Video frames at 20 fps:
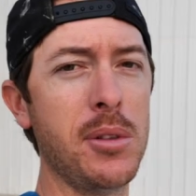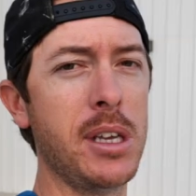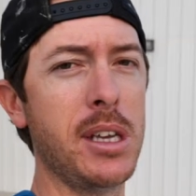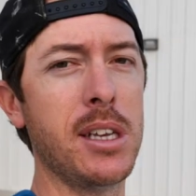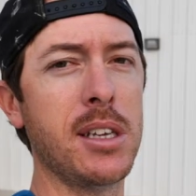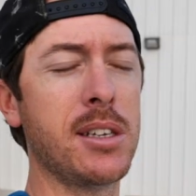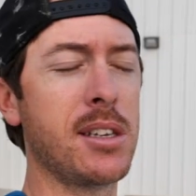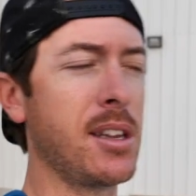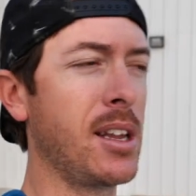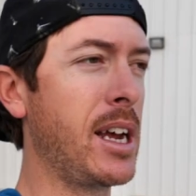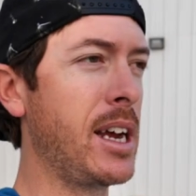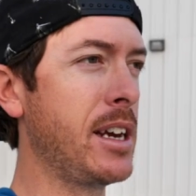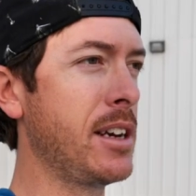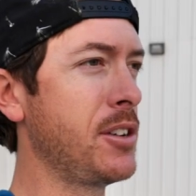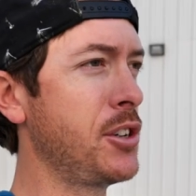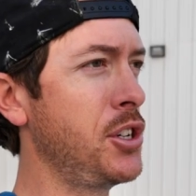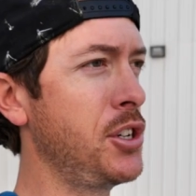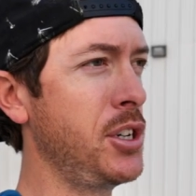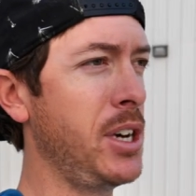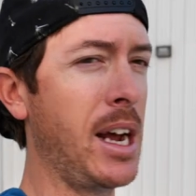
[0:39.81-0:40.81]
these like
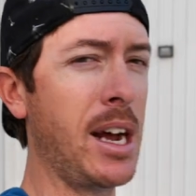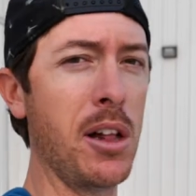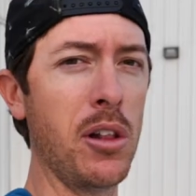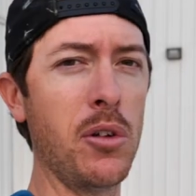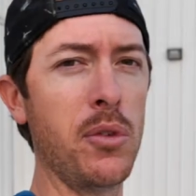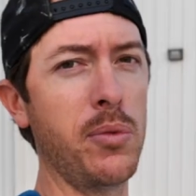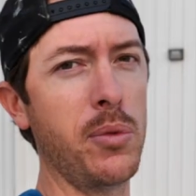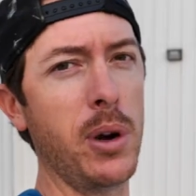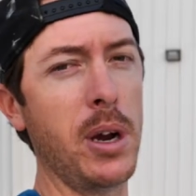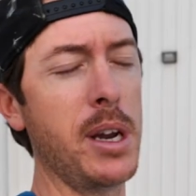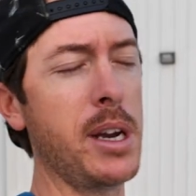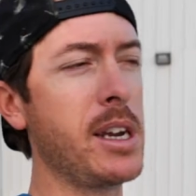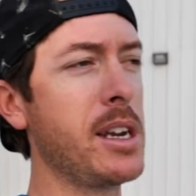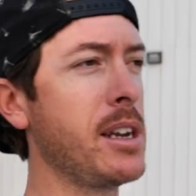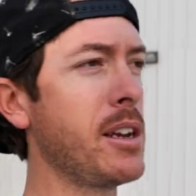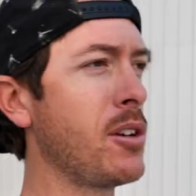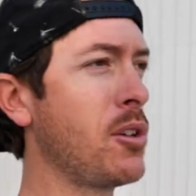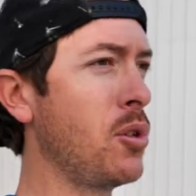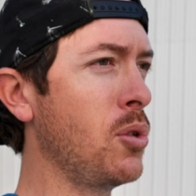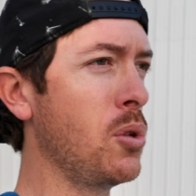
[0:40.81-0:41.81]
shallow
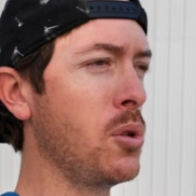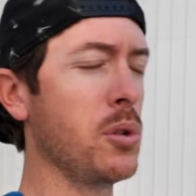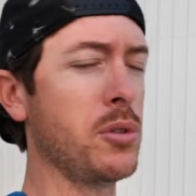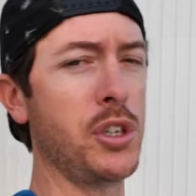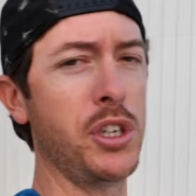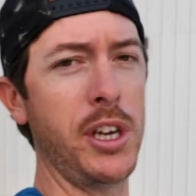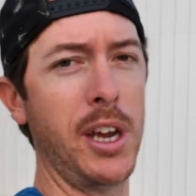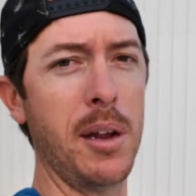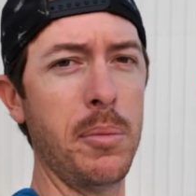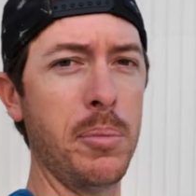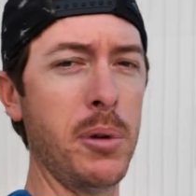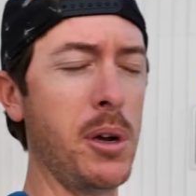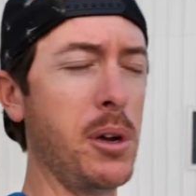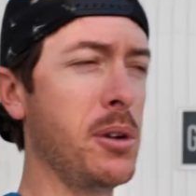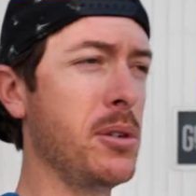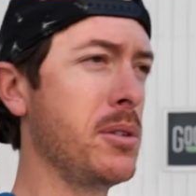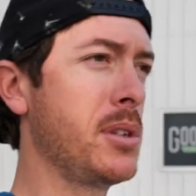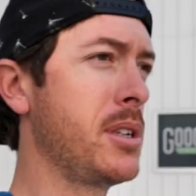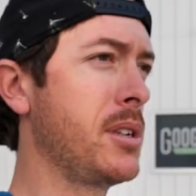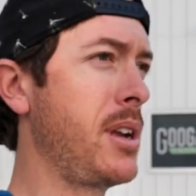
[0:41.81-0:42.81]
running, cool jet
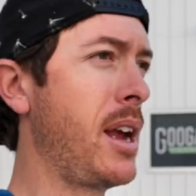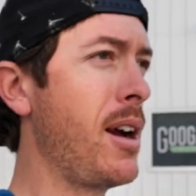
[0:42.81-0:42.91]
boats,